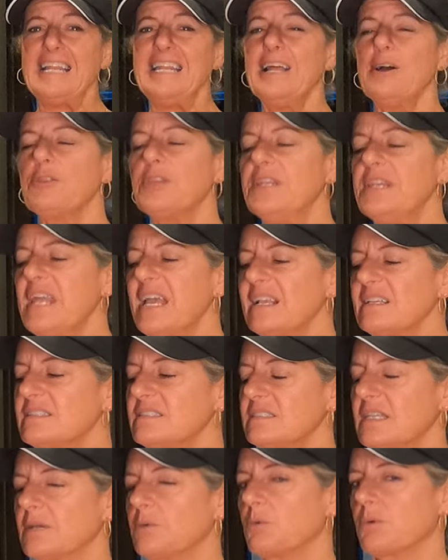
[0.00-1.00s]
Now the
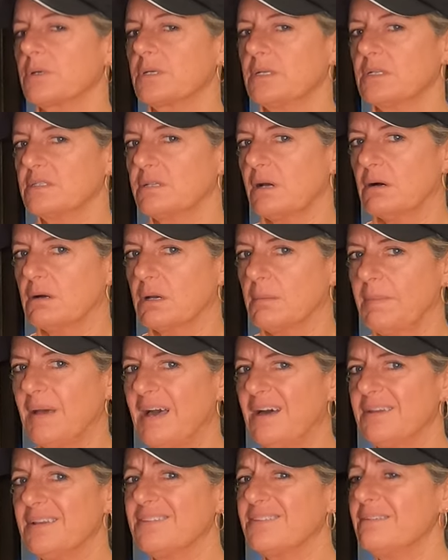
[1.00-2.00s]
next thing we're gonna talk
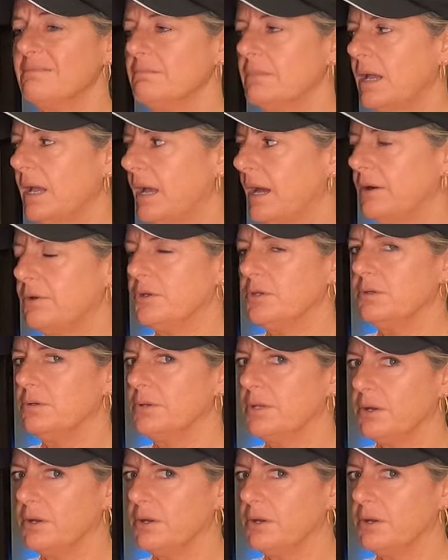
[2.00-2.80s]
about is how do you